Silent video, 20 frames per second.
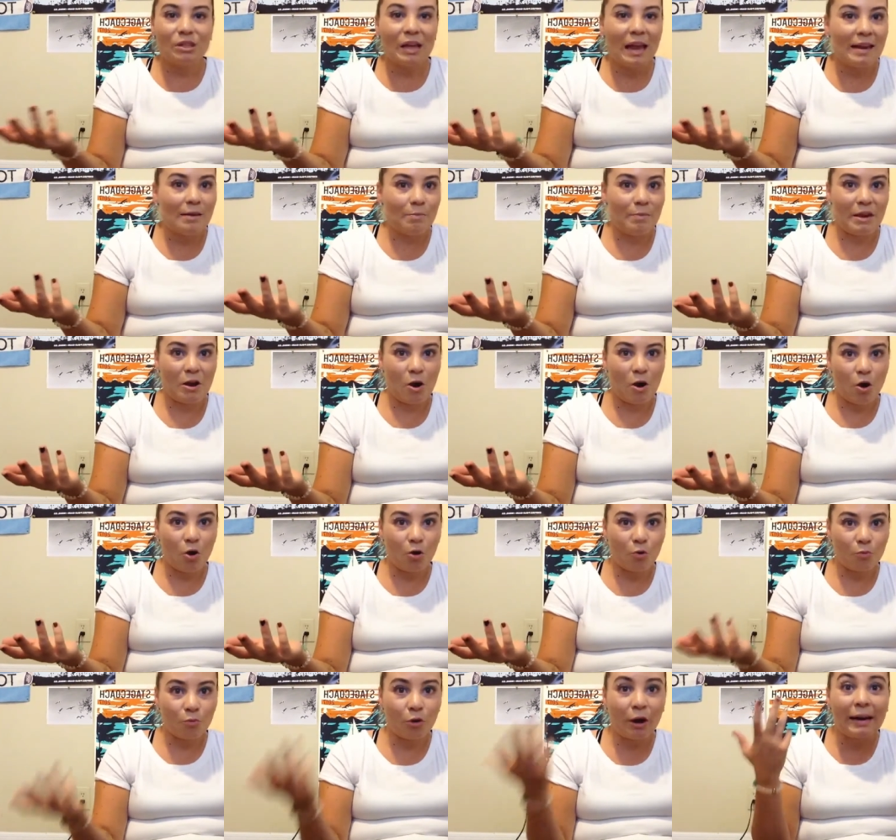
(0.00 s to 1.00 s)
take me
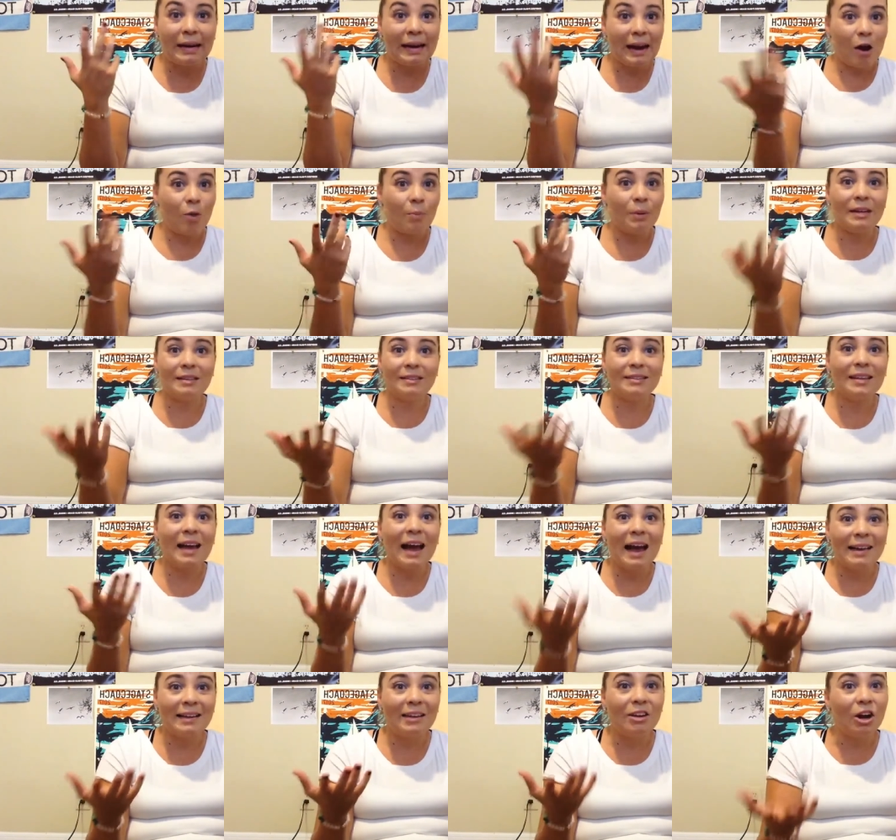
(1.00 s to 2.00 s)
home right now because
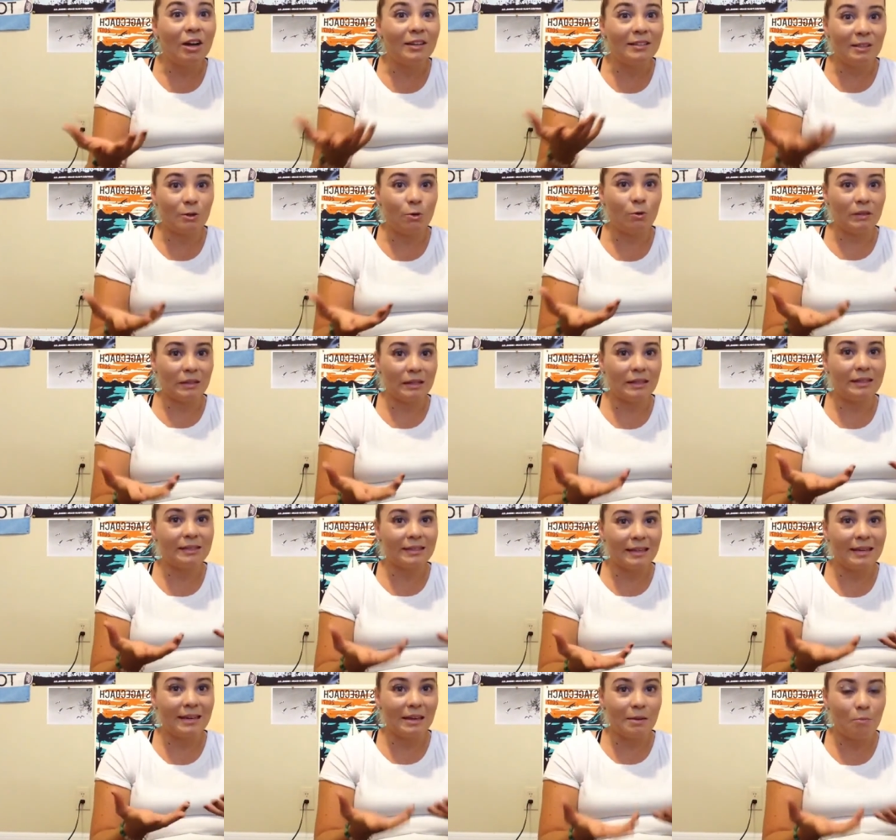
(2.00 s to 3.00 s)
I cannot deal with
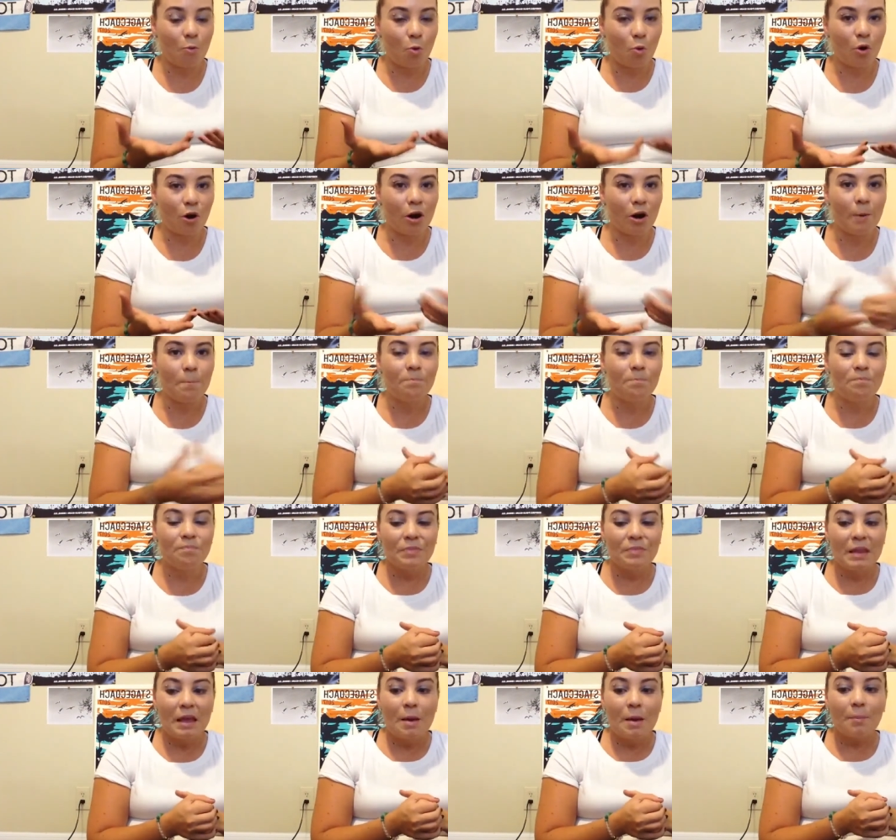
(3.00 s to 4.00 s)
this anymore.
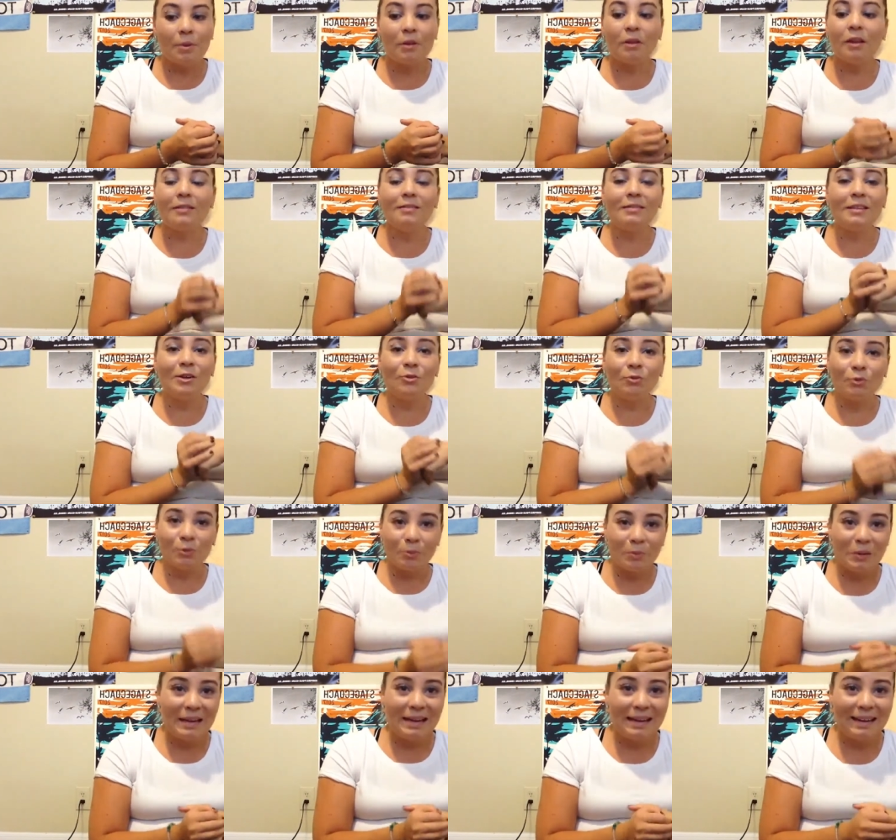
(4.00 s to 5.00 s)
But luckily
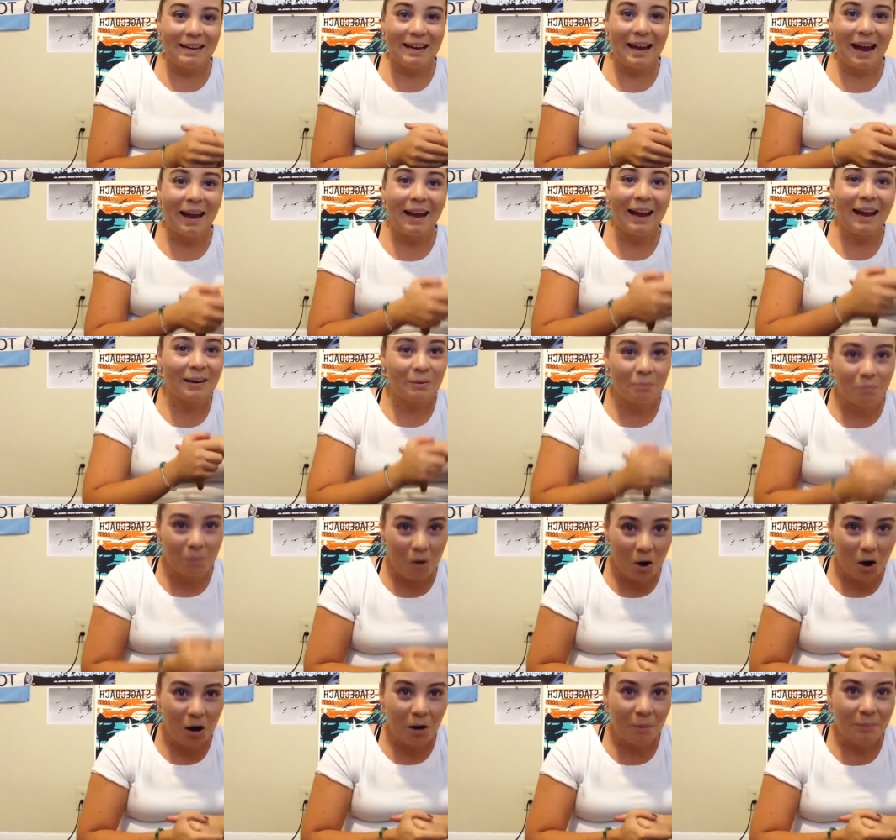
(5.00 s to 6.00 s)
for me, I had a
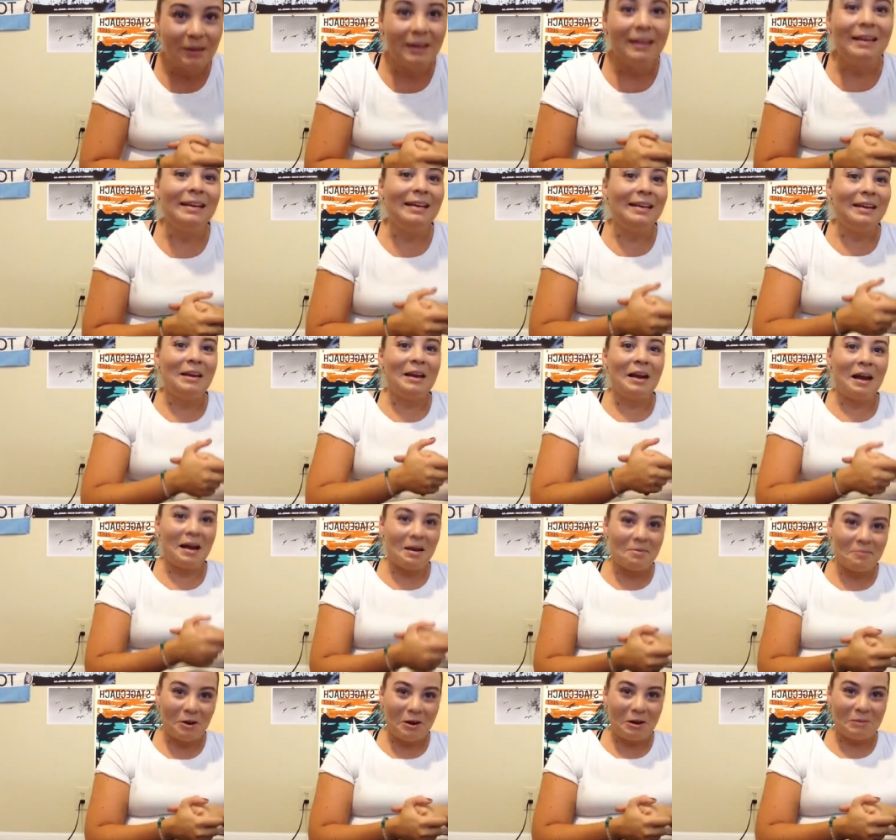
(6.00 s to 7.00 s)
mom.
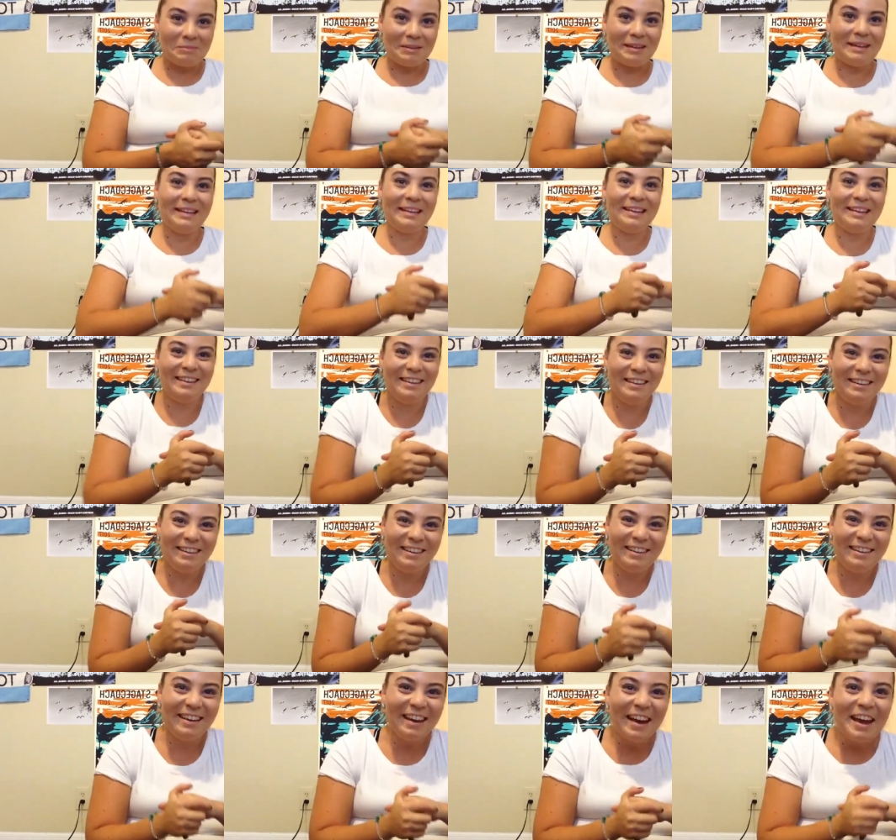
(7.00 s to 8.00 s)
Hi, Mom.
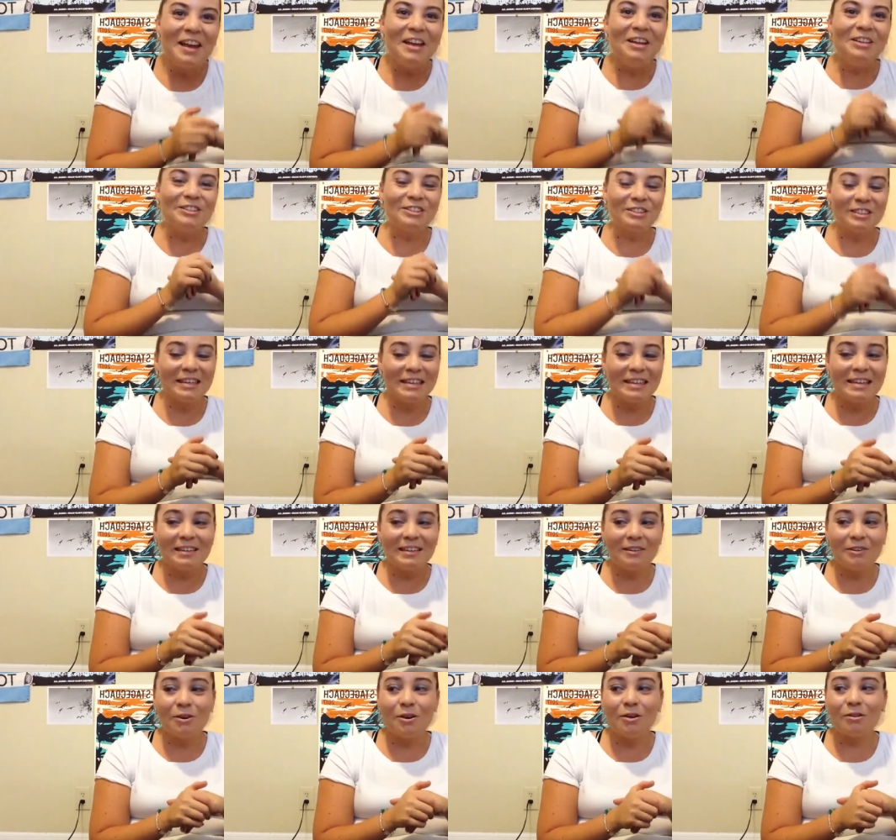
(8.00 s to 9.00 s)

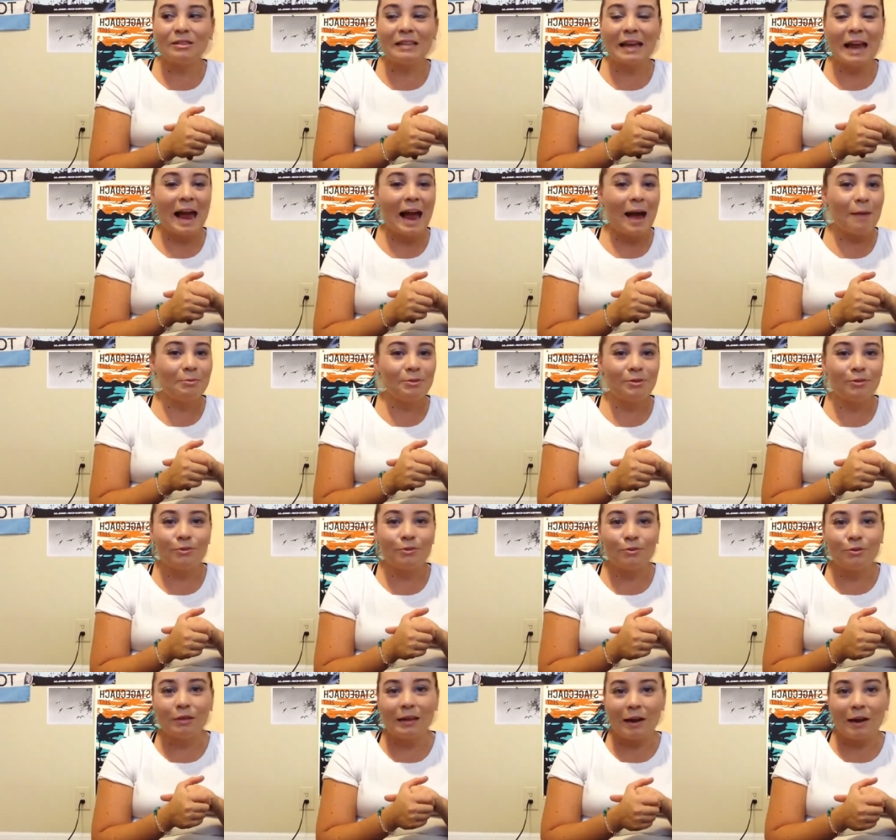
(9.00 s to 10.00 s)
She knows
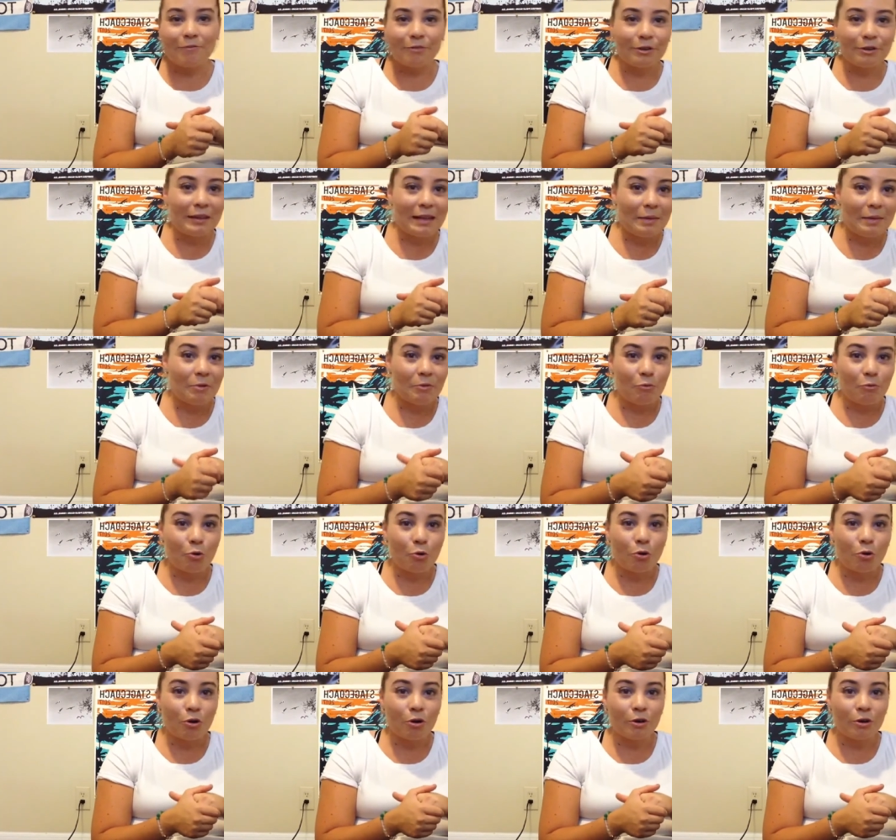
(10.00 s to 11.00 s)
absolutely everything
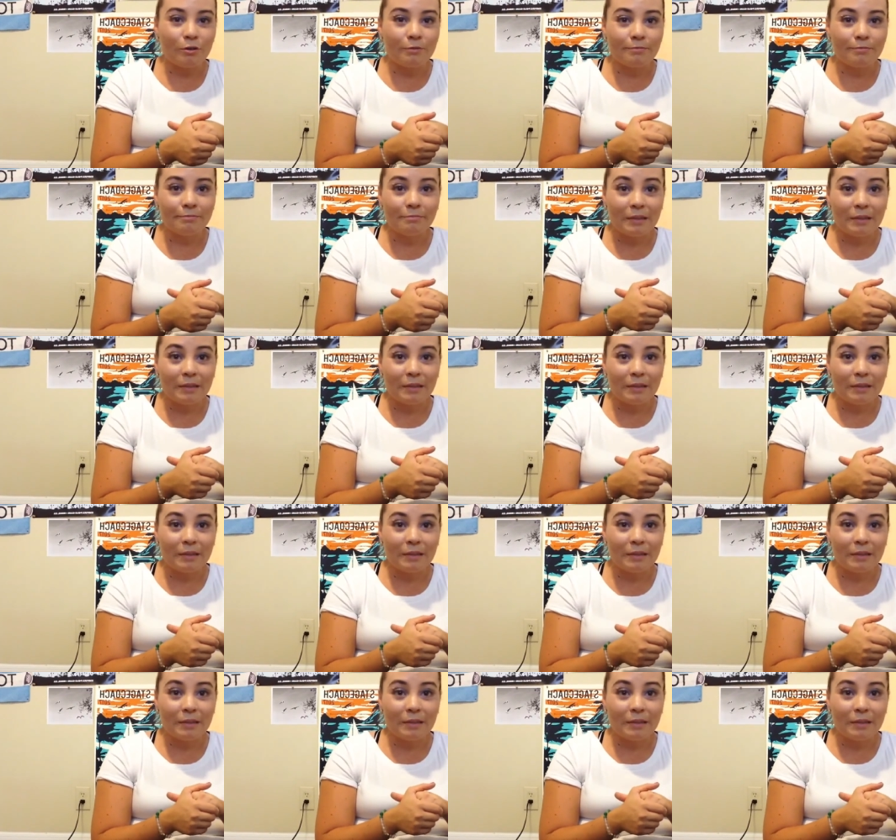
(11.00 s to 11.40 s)
before